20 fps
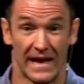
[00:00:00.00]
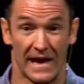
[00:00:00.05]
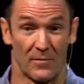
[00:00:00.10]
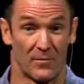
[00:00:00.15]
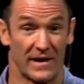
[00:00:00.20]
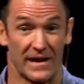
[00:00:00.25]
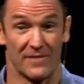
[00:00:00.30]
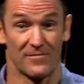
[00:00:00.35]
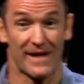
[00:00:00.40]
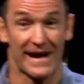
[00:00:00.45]

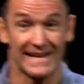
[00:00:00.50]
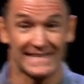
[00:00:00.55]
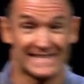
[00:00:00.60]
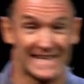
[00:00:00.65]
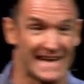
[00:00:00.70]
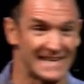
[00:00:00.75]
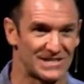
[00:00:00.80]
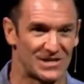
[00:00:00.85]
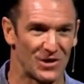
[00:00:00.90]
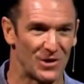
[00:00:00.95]
And when he
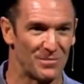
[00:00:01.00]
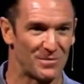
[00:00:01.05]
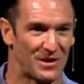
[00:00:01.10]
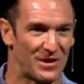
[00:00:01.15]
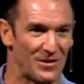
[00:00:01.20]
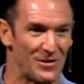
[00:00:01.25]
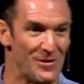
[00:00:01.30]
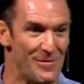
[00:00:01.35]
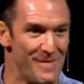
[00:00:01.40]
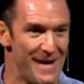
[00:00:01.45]
writes that to him,
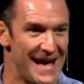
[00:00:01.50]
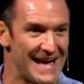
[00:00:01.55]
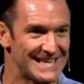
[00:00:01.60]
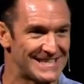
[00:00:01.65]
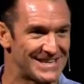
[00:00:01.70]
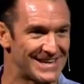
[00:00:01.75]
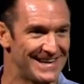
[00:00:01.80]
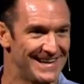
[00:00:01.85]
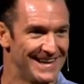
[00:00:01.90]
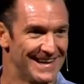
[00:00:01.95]
can you
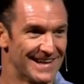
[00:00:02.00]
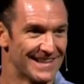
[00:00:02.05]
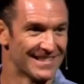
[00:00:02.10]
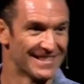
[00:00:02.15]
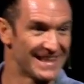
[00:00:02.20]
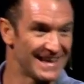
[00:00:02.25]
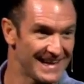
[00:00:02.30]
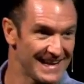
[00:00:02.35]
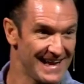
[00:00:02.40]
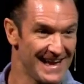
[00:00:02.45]
imagine
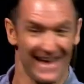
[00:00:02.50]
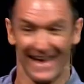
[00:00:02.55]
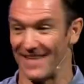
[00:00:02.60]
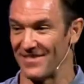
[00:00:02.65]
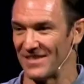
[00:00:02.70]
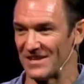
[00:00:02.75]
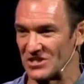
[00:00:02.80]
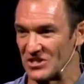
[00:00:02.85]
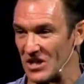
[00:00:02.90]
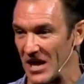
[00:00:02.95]
Lydia
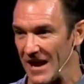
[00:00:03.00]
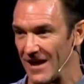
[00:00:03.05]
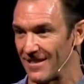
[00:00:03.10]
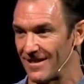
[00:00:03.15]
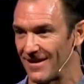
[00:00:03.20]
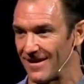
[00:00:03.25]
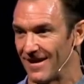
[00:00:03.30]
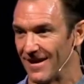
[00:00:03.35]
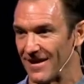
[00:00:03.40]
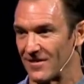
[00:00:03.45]
and the
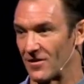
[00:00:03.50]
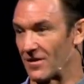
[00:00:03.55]
jailer?